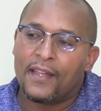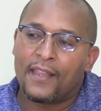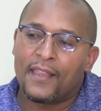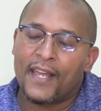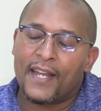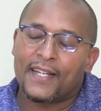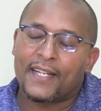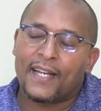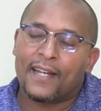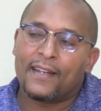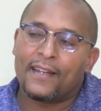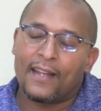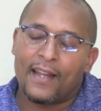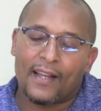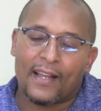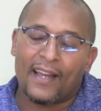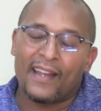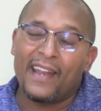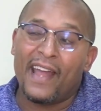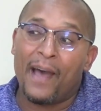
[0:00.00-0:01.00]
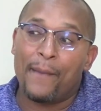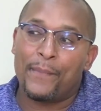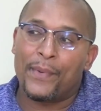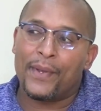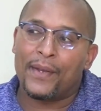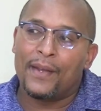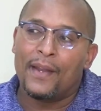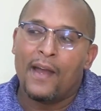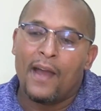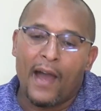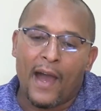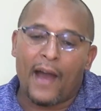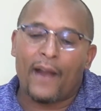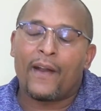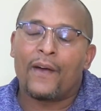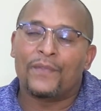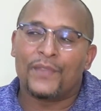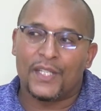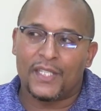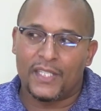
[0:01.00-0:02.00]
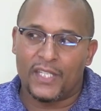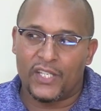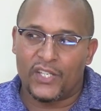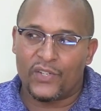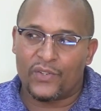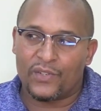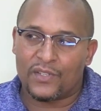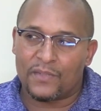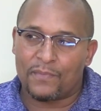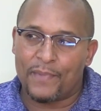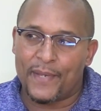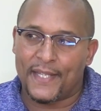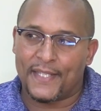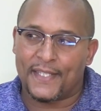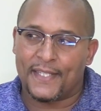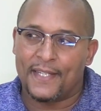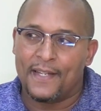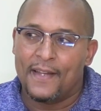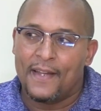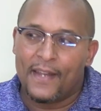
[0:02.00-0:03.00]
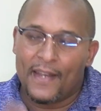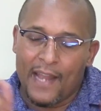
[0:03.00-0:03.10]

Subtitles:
that can happen around the digital space.